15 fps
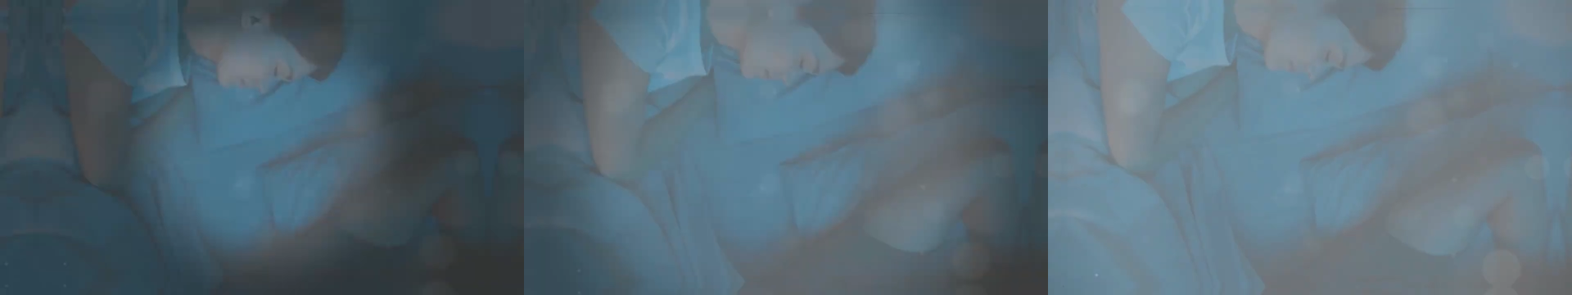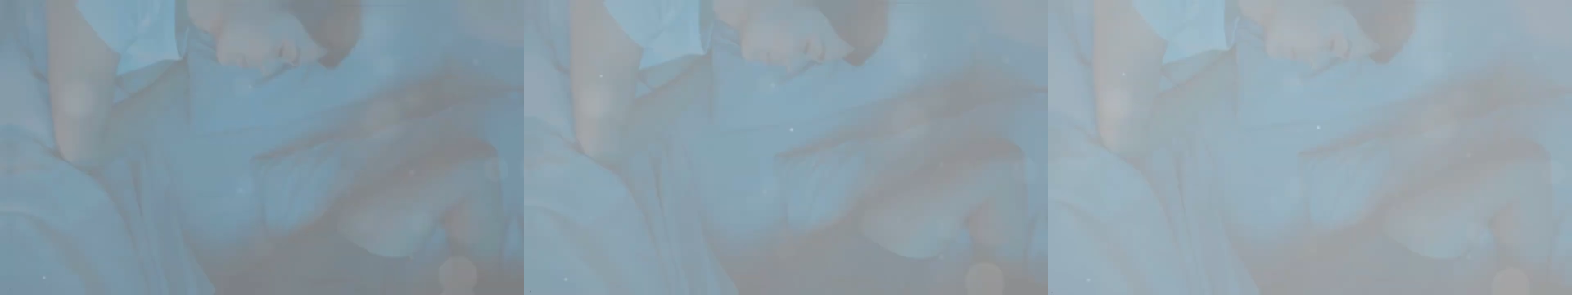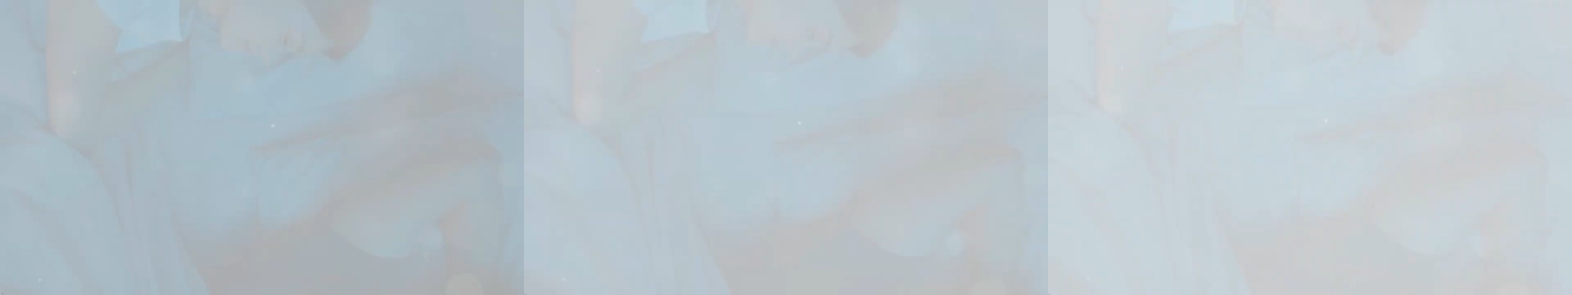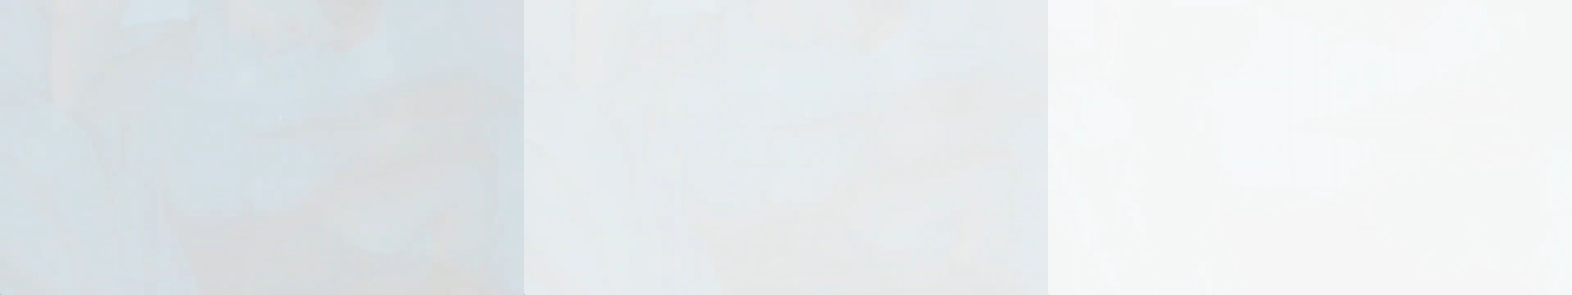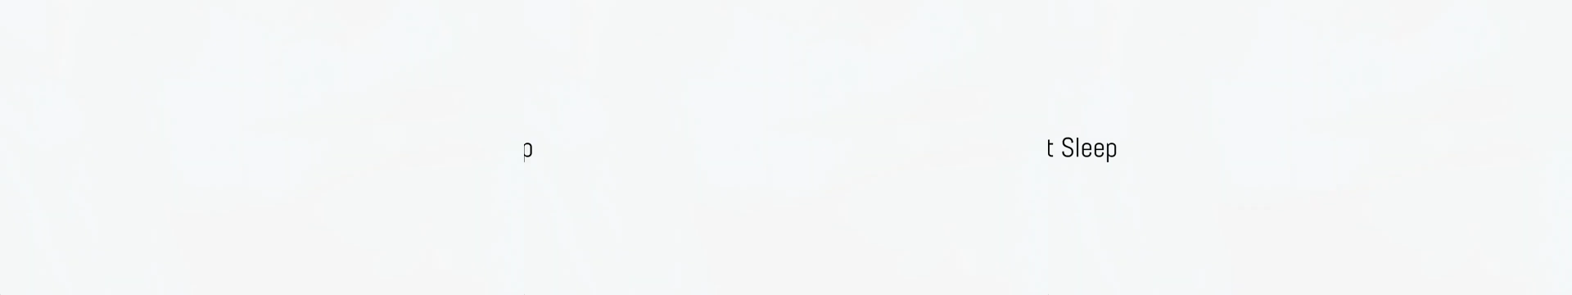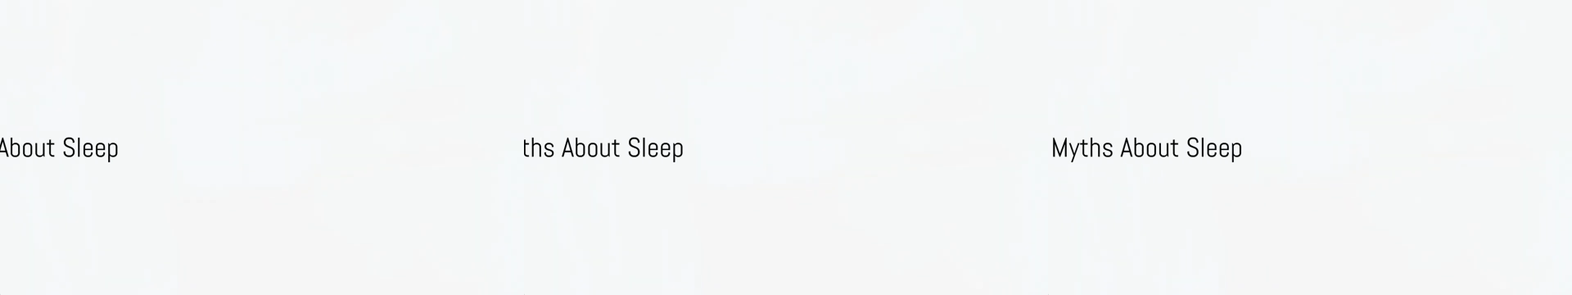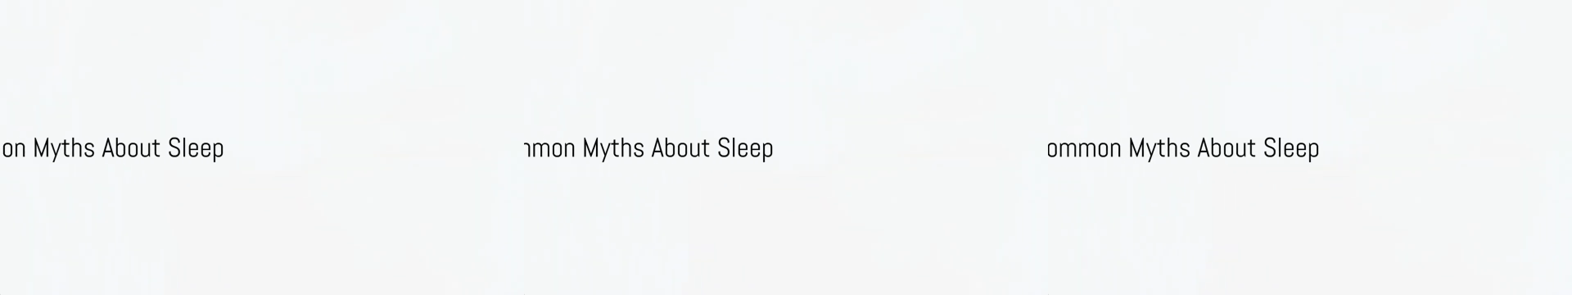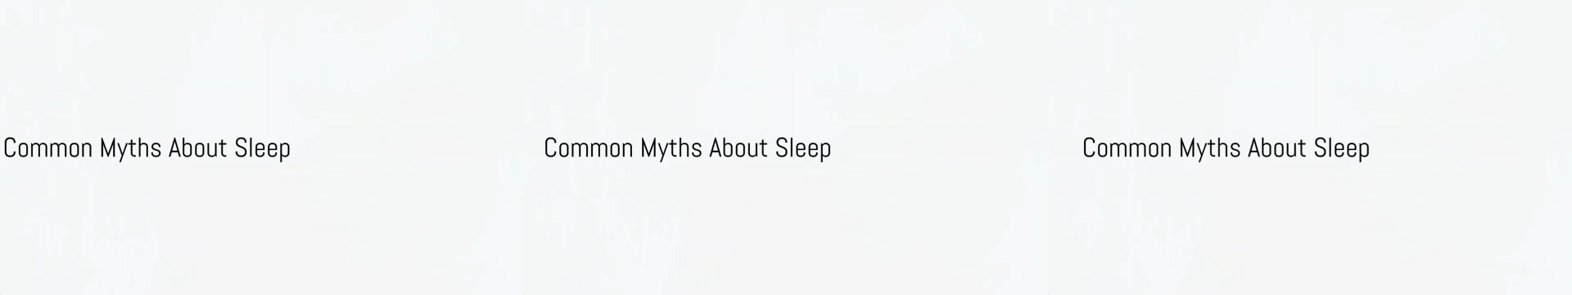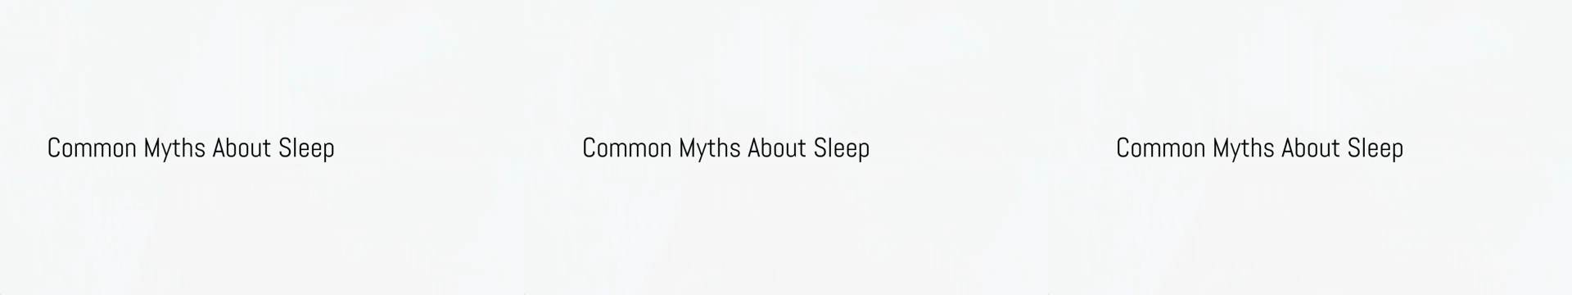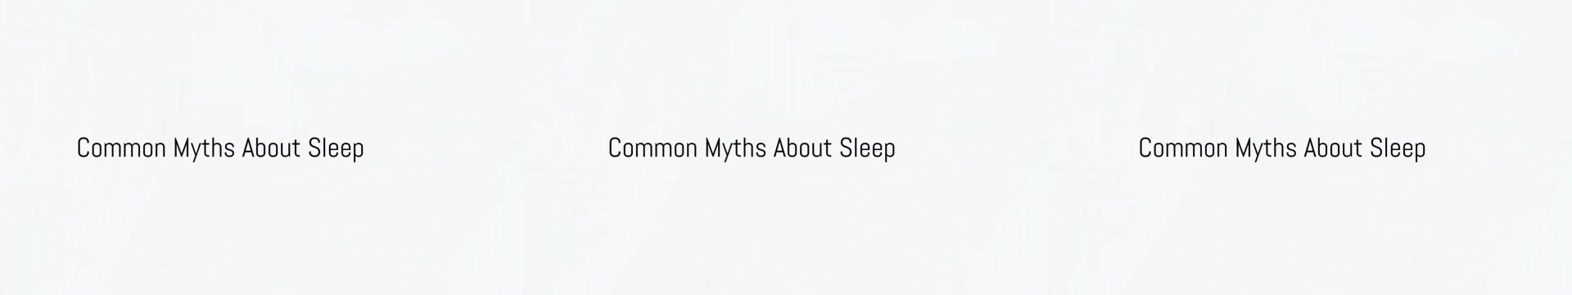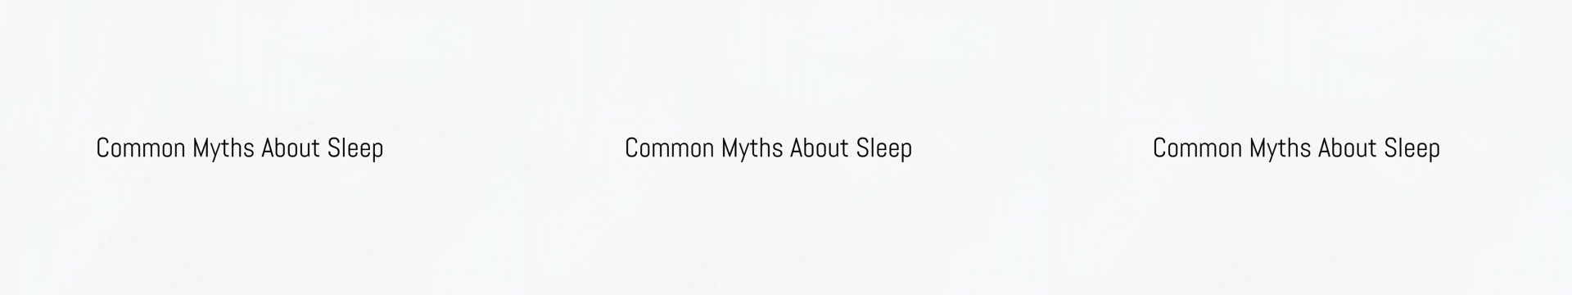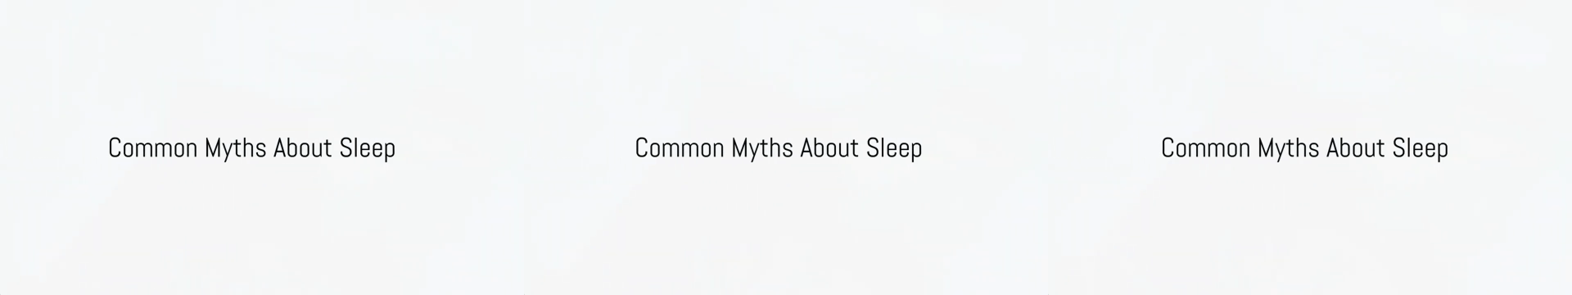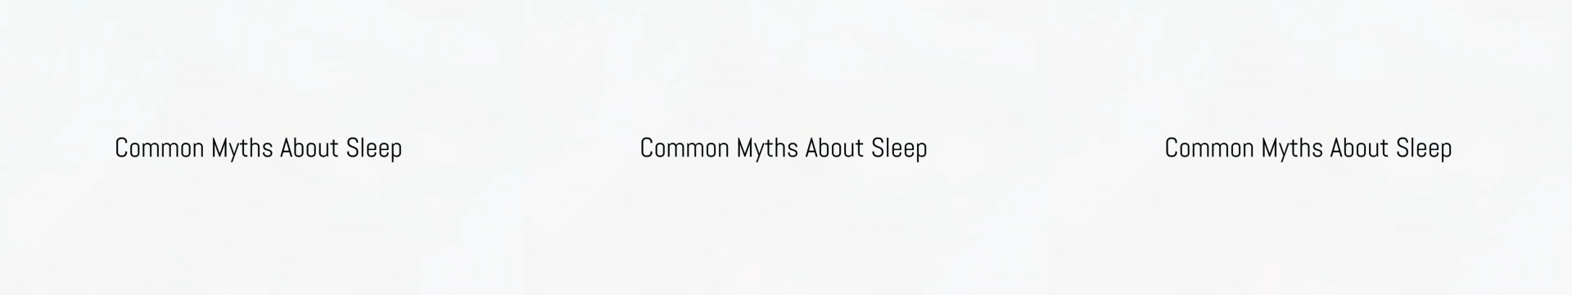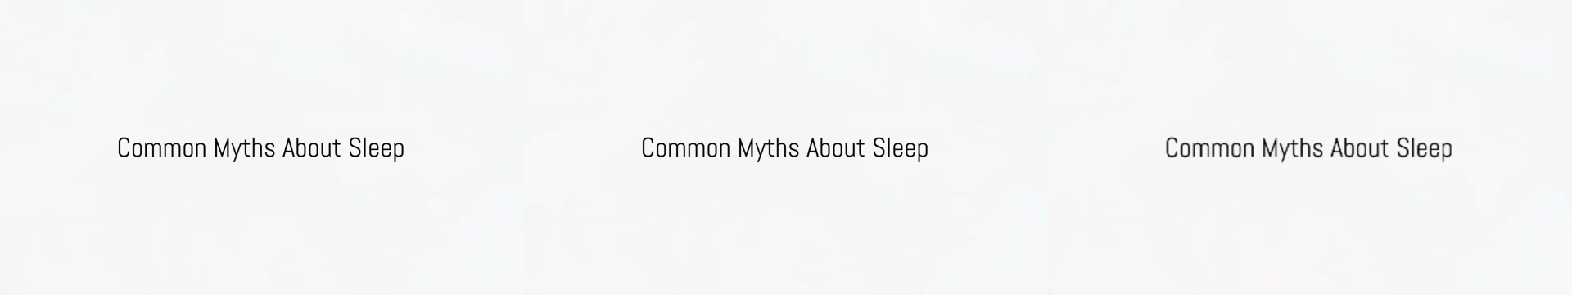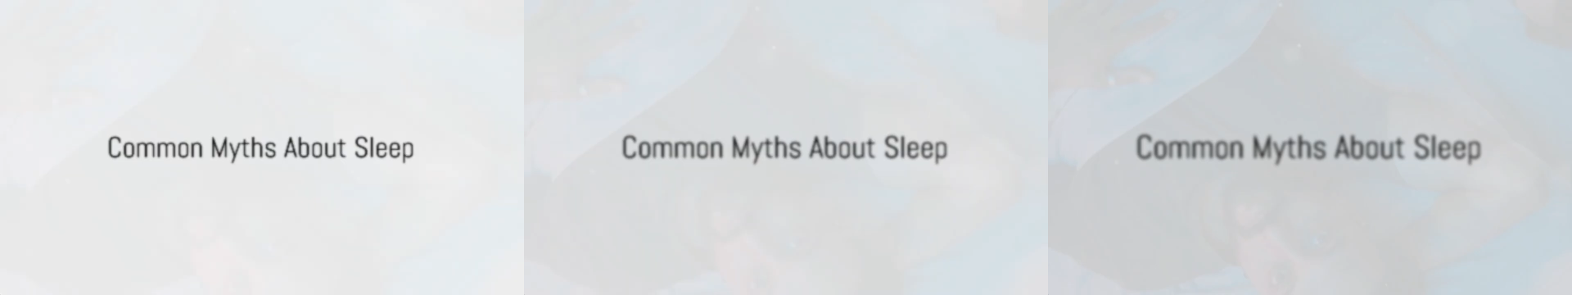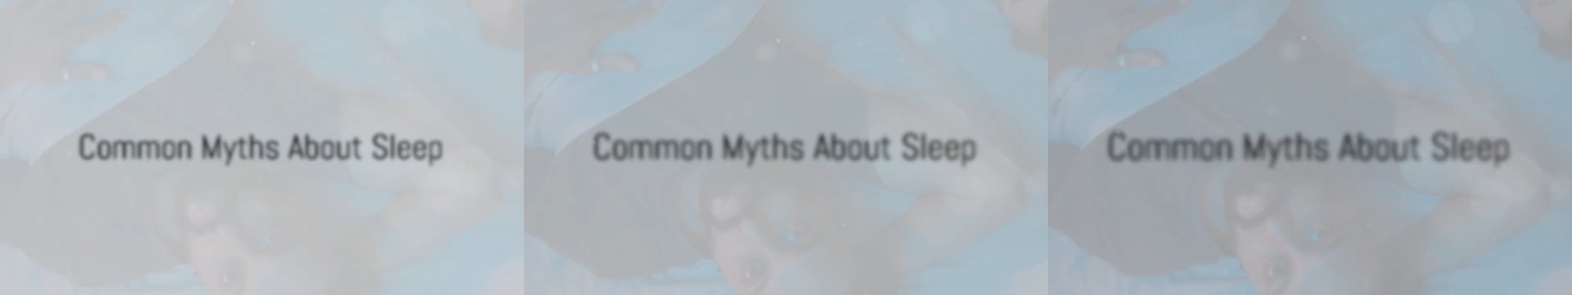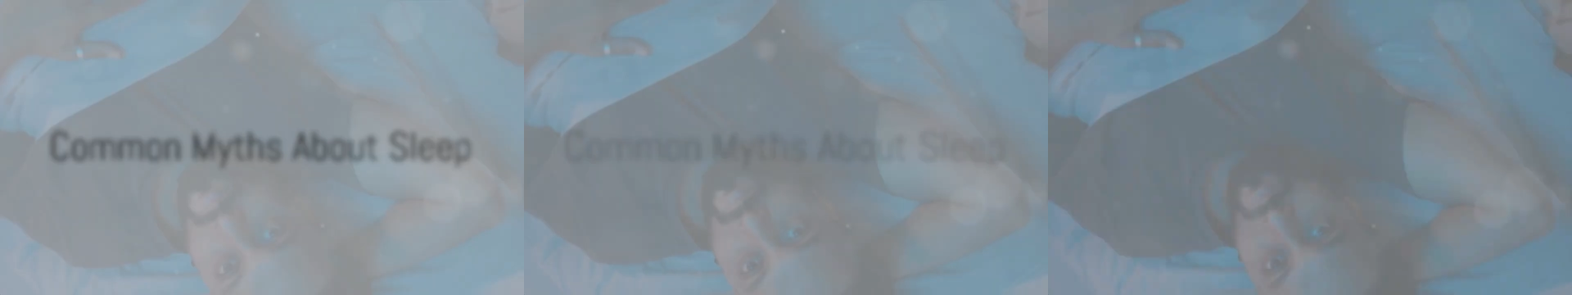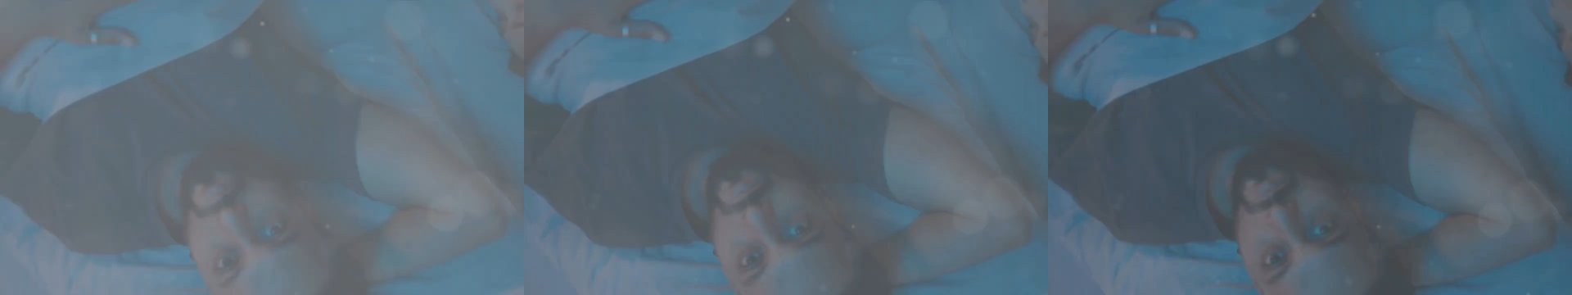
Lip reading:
[unreadable: no face in view]